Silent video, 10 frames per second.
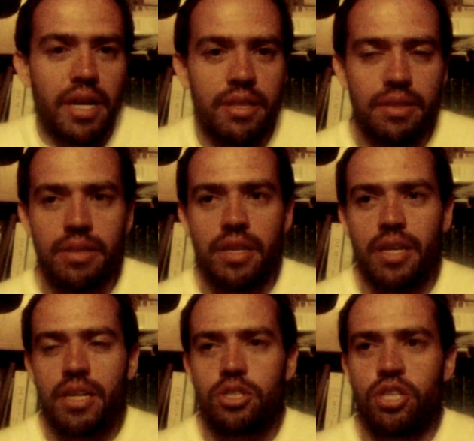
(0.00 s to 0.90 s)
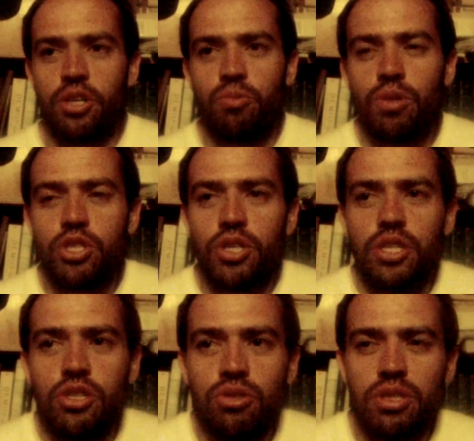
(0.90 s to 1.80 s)
And so what you
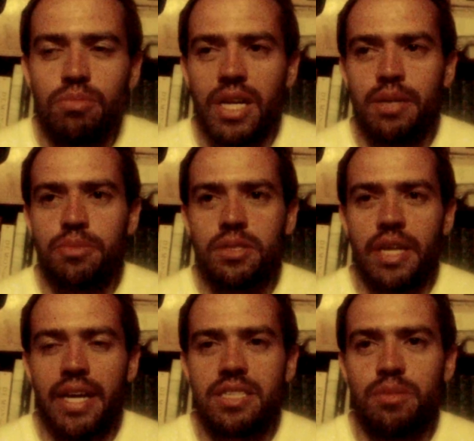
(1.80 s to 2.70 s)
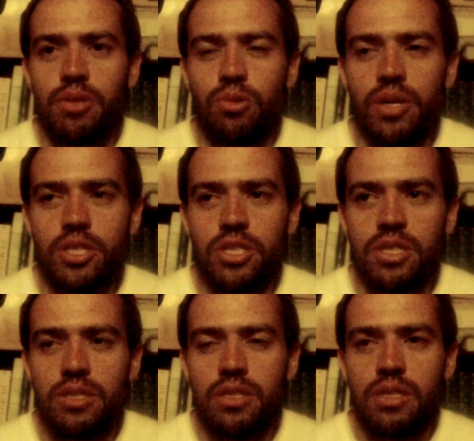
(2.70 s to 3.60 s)
can do sometimes is ask them a
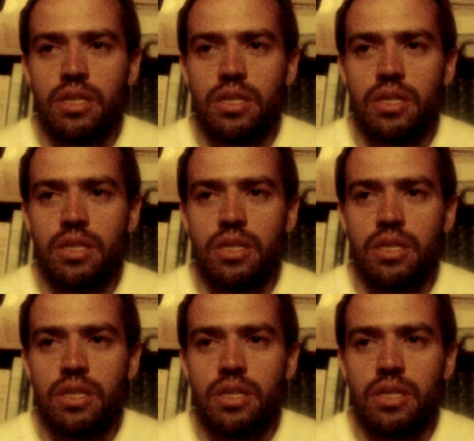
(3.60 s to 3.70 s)
question.